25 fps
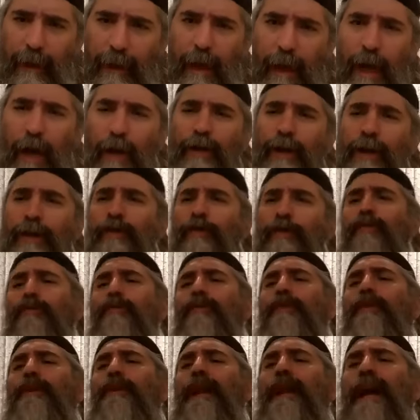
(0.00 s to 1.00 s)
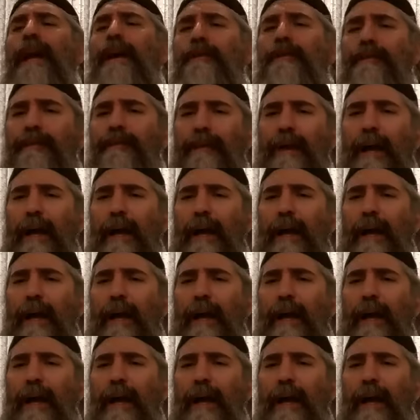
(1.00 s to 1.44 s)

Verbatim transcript: how can you laugh?